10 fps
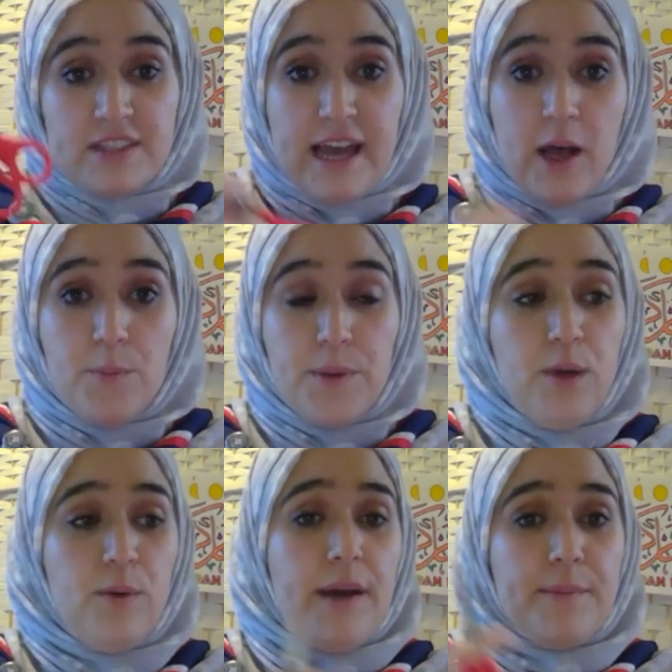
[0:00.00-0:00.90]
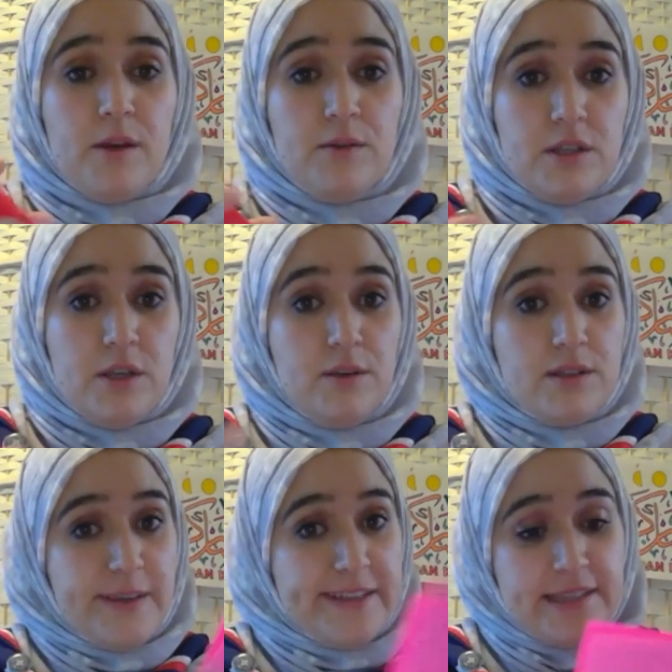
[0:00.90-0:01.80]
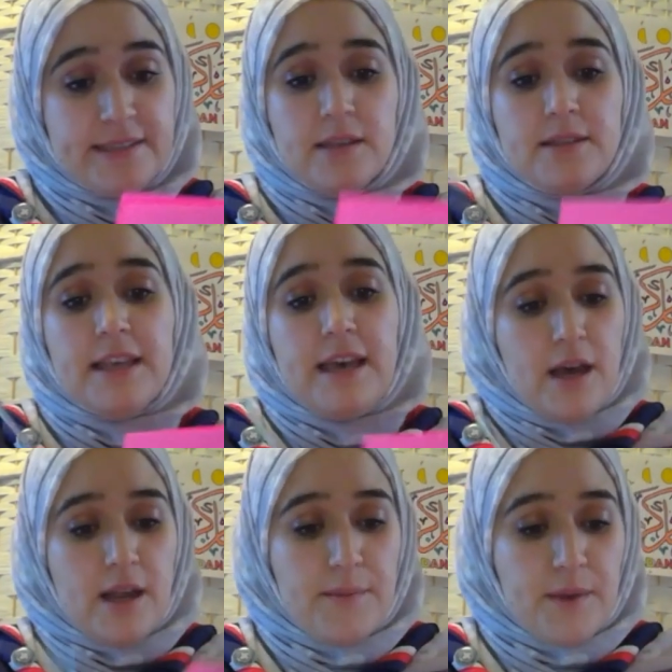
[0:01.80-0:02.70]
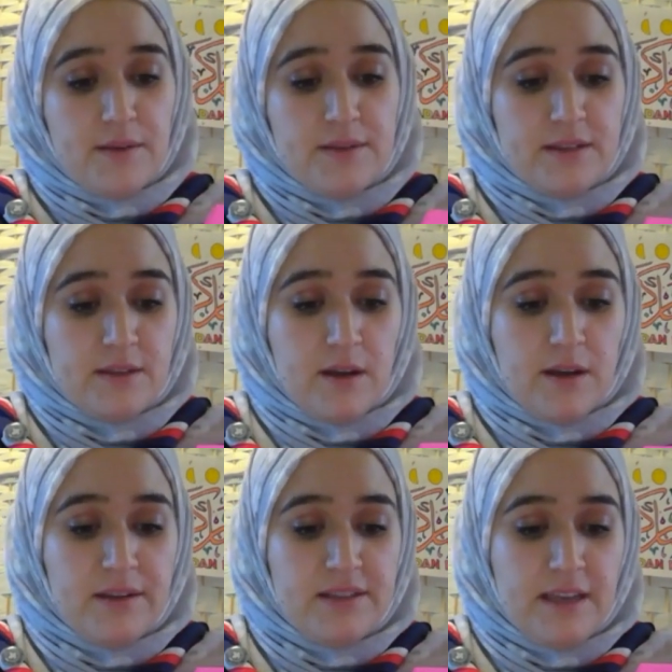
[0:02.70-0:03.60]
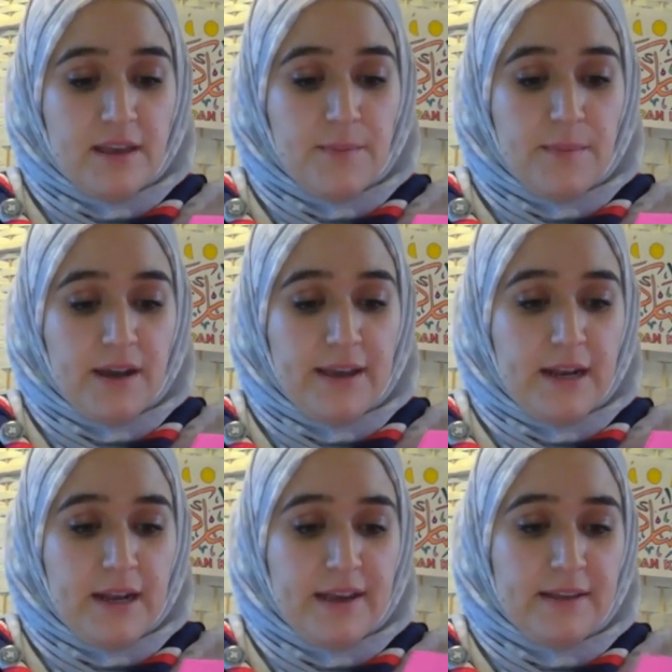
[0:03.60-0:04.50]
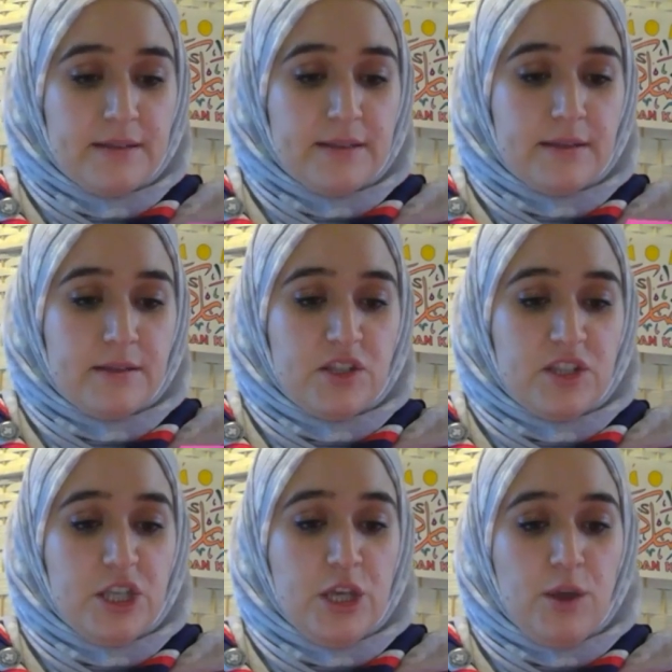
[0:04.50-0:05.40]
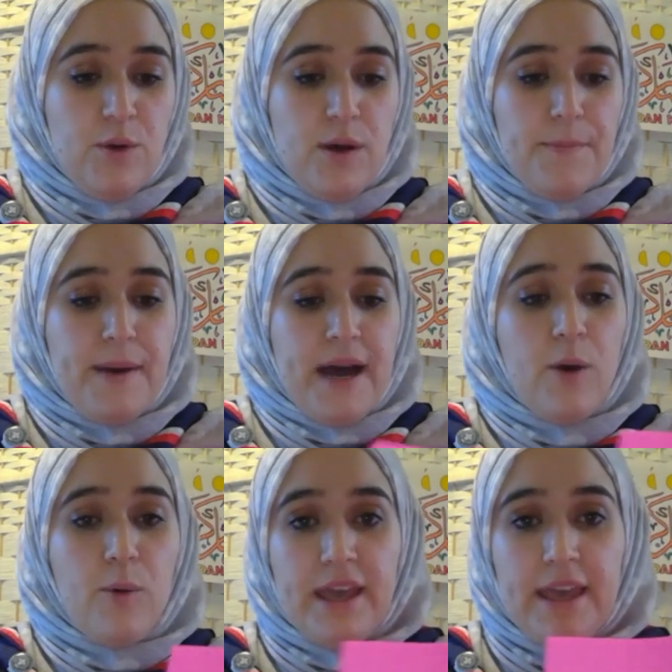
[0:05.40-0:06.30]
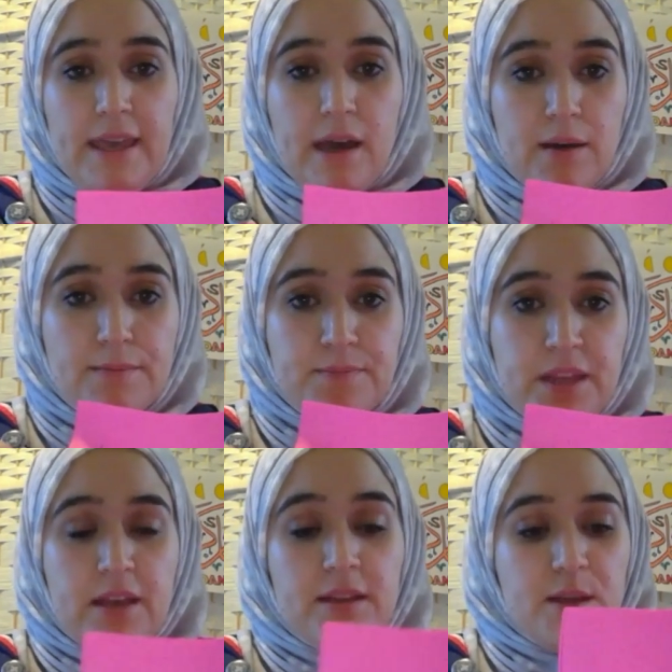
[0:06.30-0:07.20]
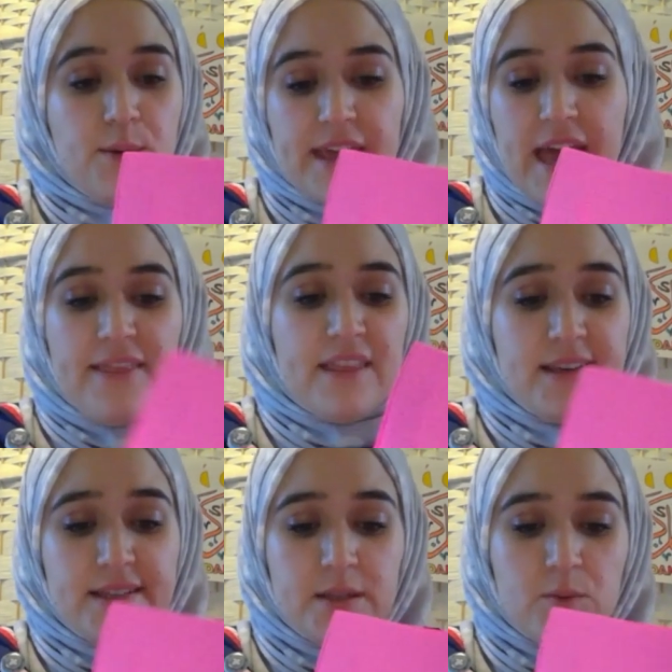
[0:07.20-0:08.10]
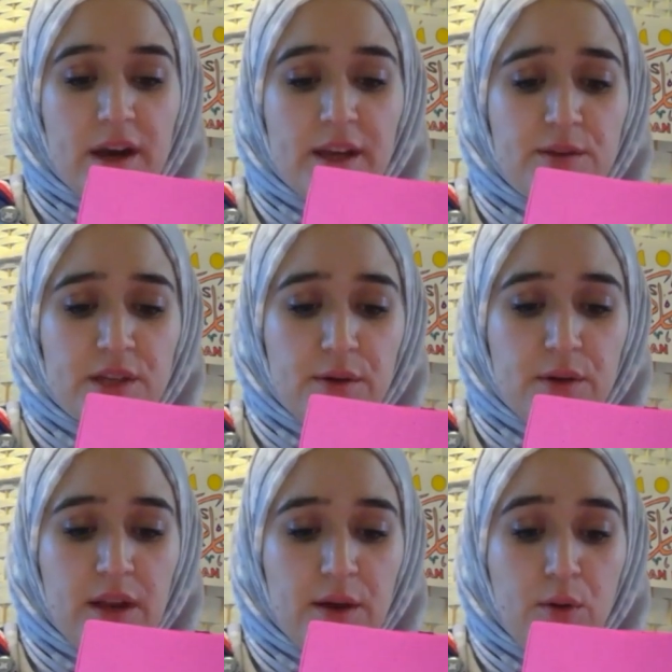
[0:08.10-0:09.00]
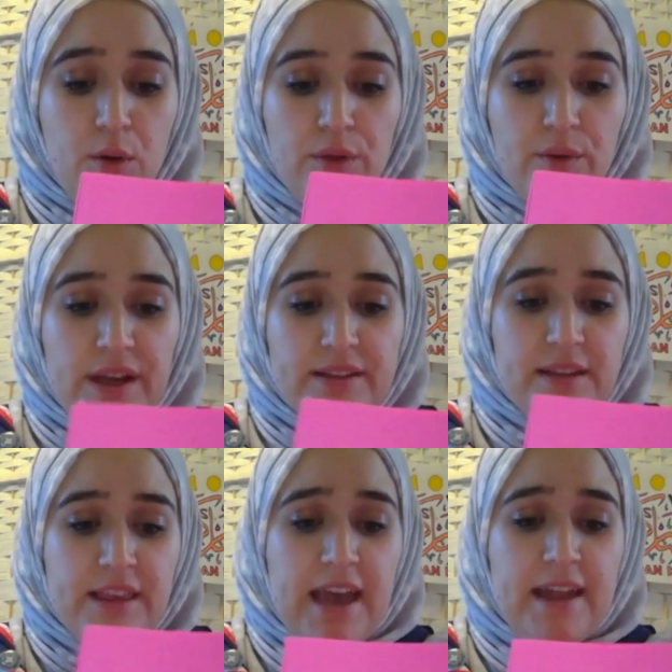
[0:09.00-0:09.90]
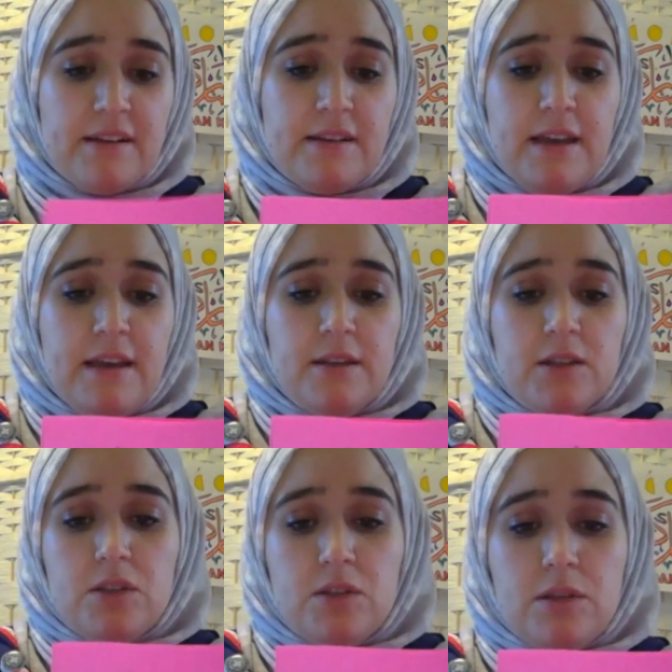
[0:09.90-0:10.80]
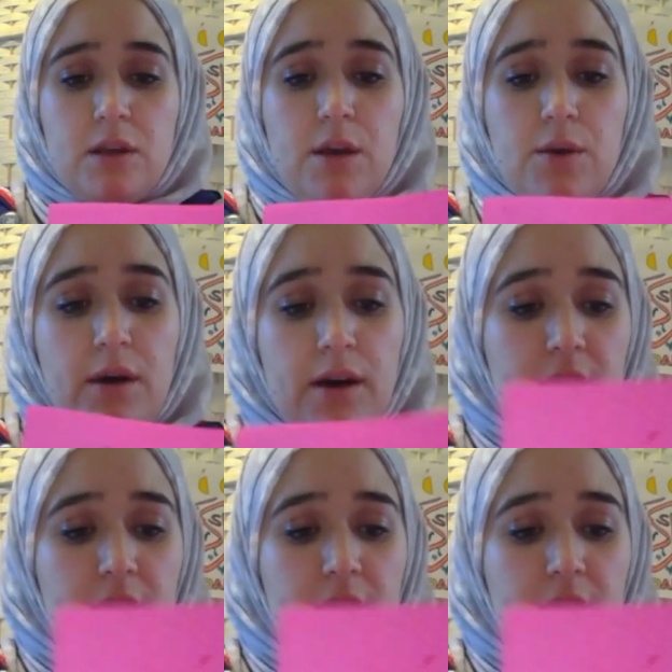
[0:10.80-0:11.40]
to help you. I'm going to use my scissors and I'm going to start cutting my lines to about here. So again, this is why you don't cut it all the way to the end. So